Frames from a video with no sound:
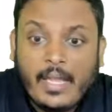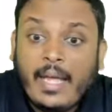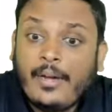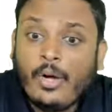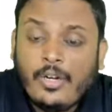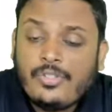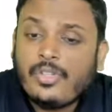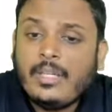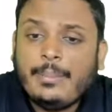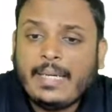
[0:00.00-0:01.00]
And also
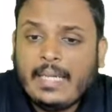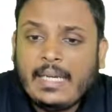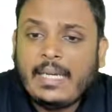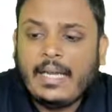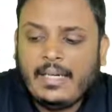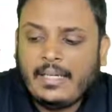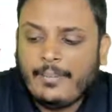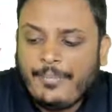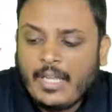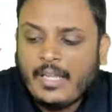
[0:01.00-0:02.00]
the materiality.
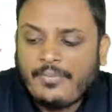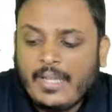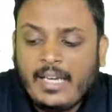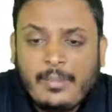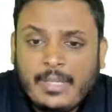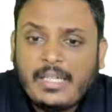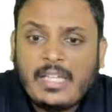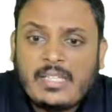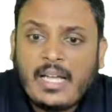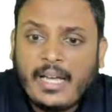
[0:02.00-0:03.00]
If the element
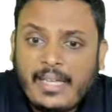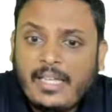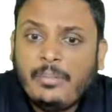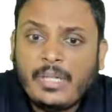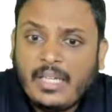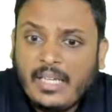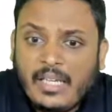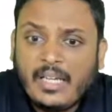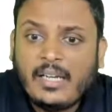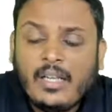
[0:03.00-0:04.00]
is highly
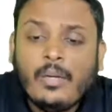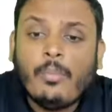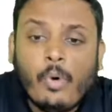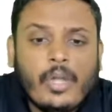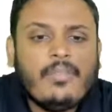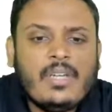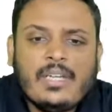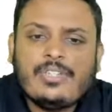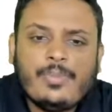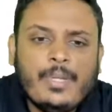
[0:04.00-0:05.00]
material, more
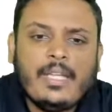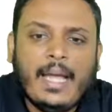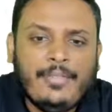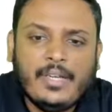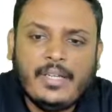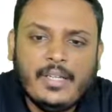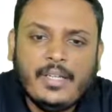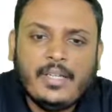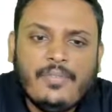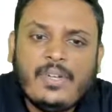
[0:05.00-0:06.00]
evidence to be gathered.
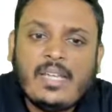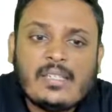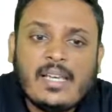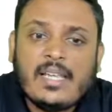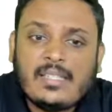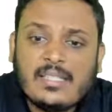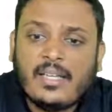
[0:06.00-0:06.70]
If it is less